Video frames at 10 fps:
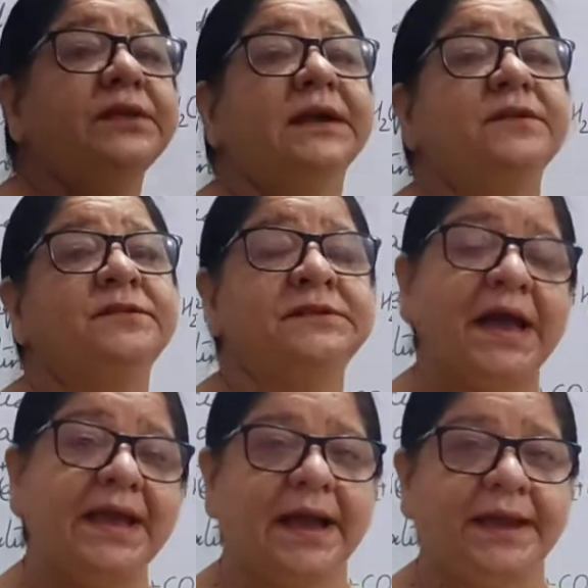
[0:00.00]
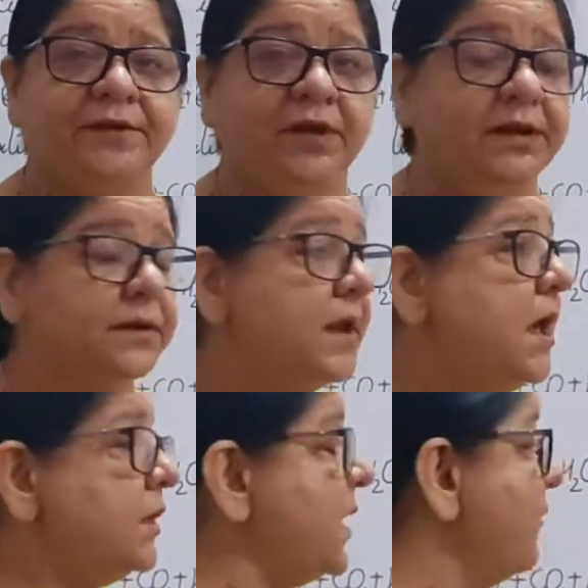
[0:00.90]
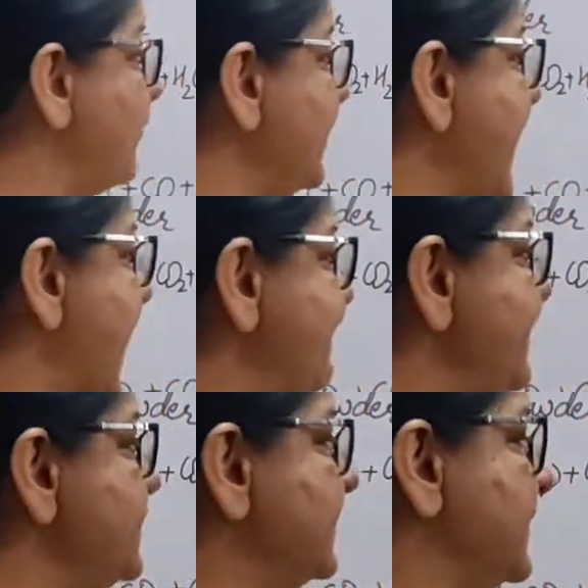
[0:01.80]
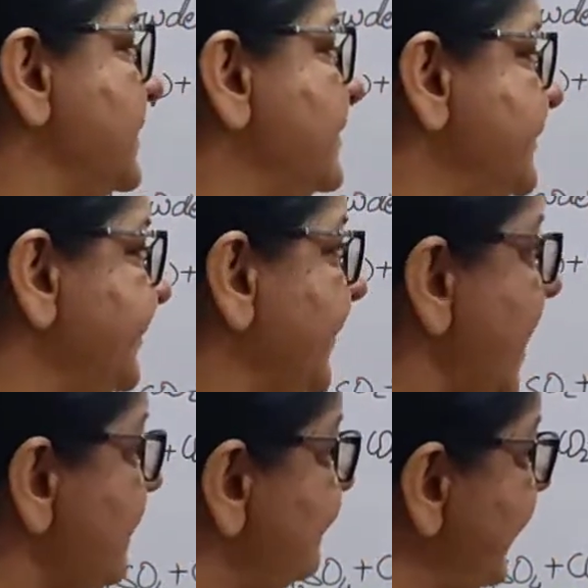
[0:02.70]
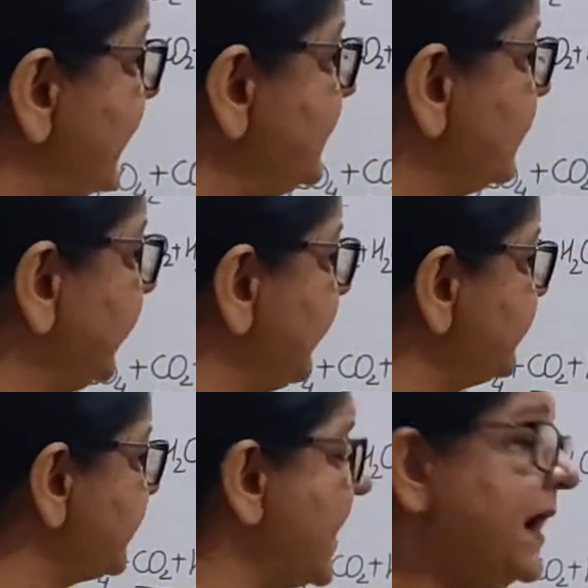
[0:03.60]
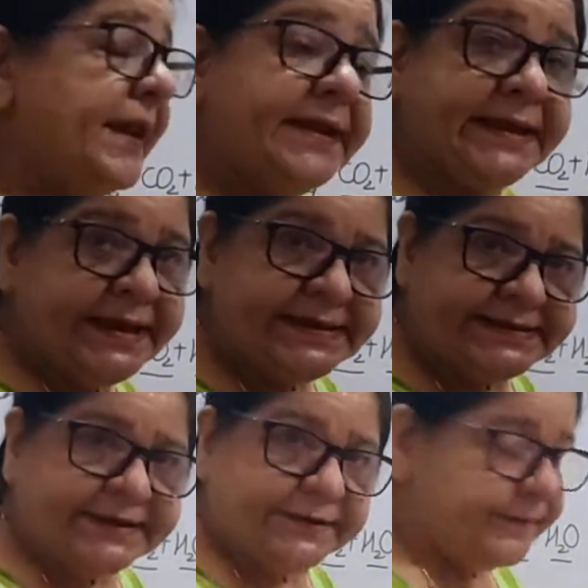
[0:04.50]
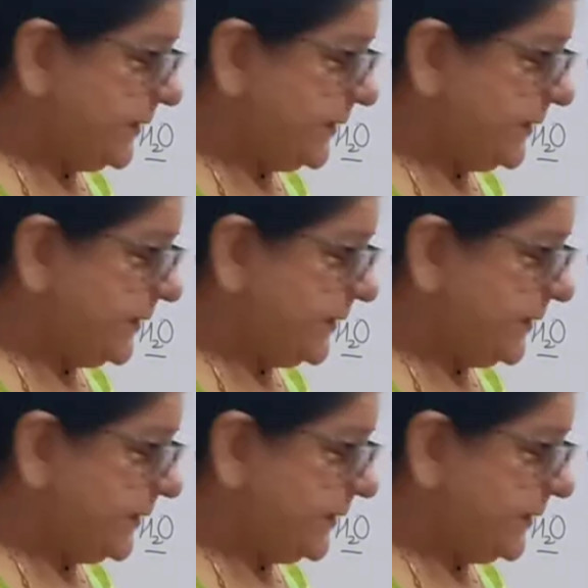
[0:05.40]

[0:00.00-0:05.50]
that is dihydrate. Now what happens is, when these are heated,